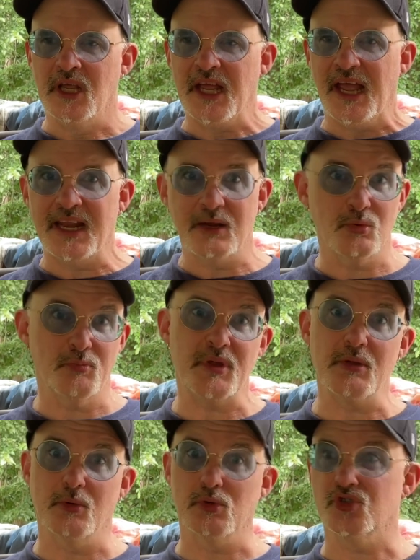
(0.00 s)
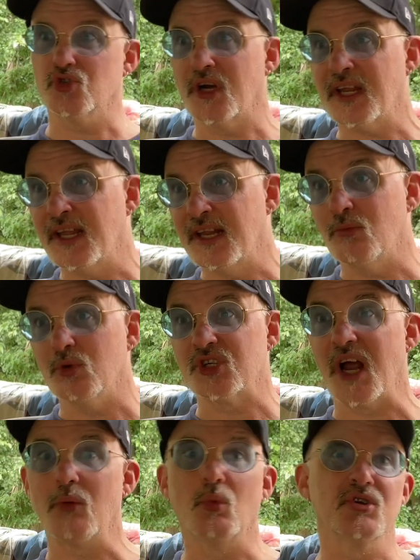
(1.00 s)
and there was drinking, which
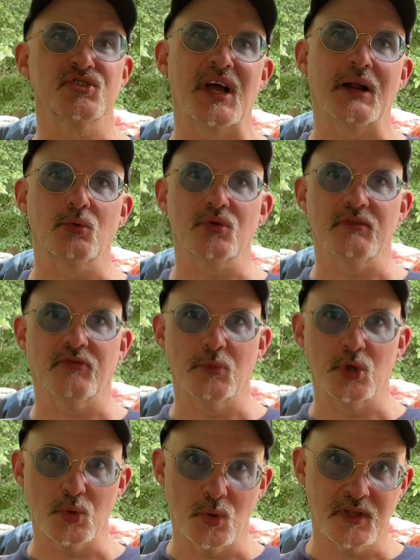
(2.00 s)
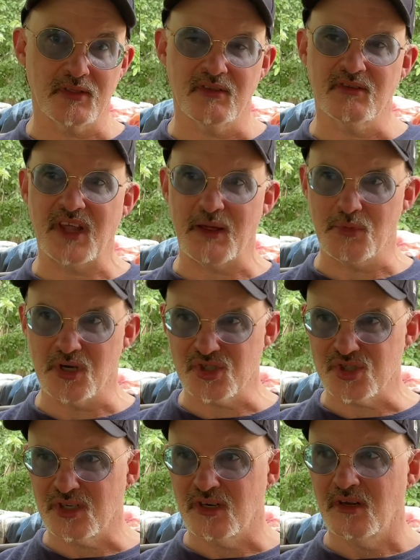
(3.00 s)
I was not really familiar with that
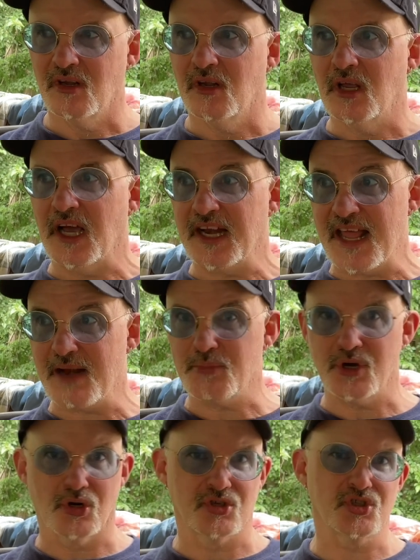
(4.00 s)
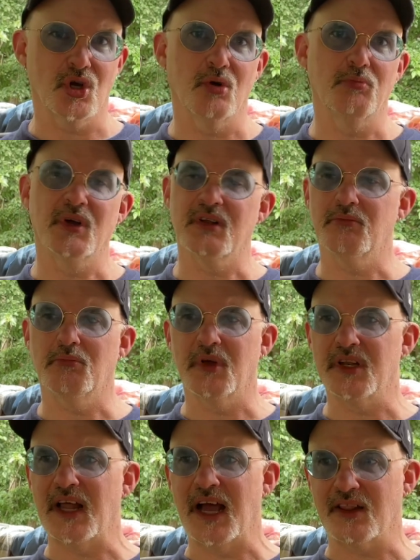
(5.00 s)
much. I'd had a beer or so, but
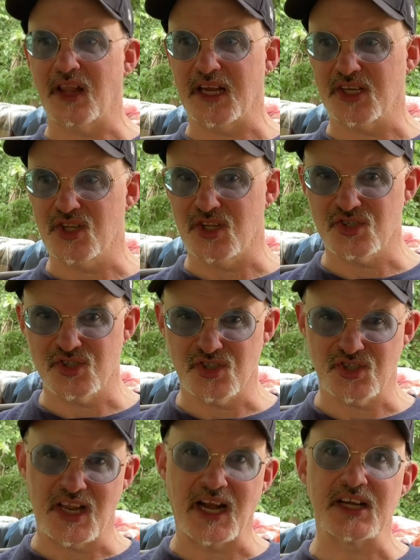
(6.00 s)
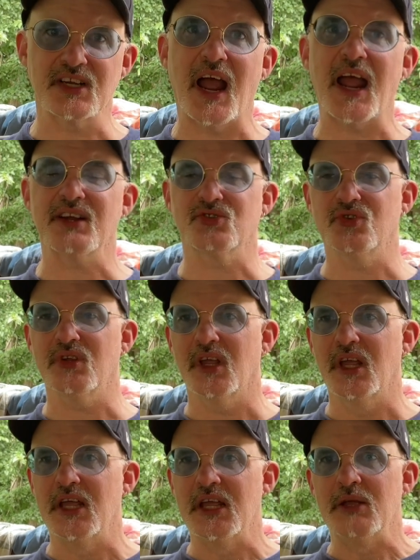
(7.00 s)
not like to this extent. I actually
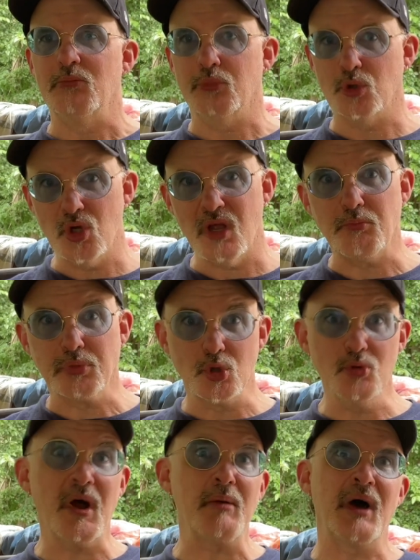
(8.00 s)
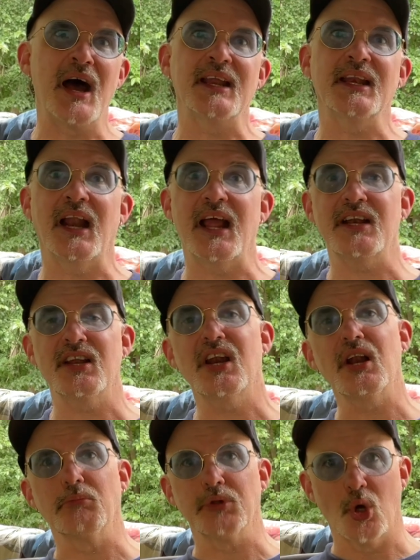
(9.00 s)
blew my mind, and I ended
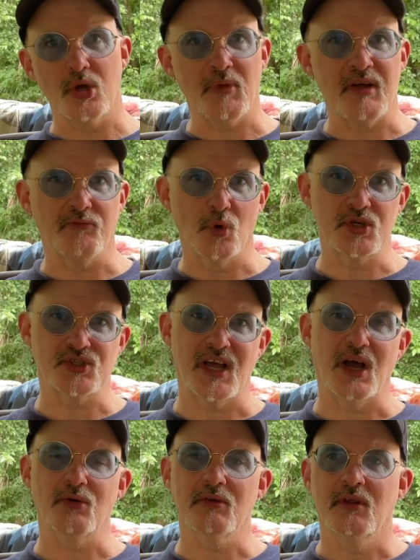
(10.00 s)
up blowing my voice out